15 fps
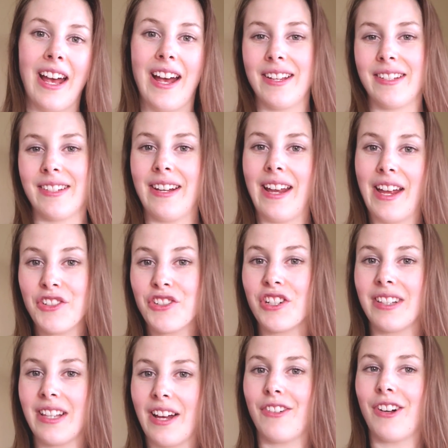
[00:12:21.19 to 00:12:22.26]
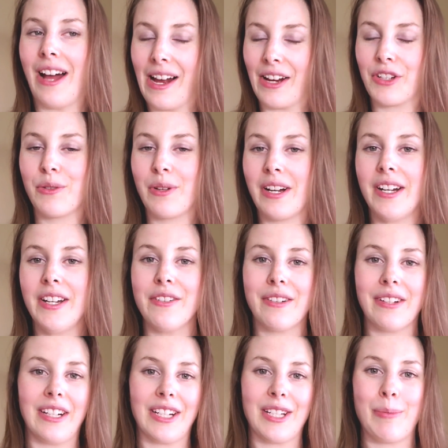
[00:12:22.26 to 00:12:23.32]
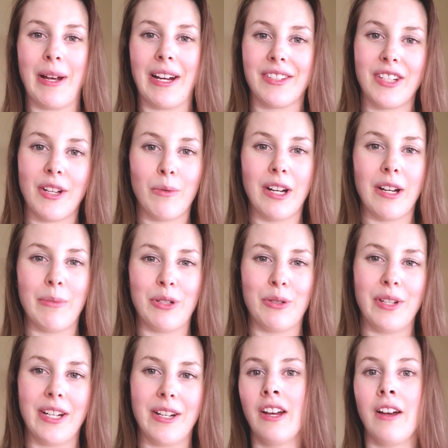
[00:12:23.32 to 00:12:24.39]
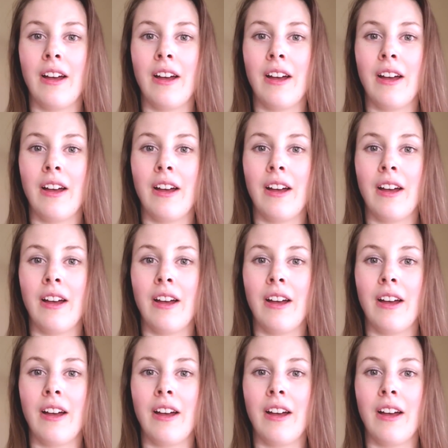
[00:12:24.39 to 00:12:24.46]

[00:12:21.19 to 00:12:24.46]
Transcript: as an entry-level actuary, you can expect somewhere between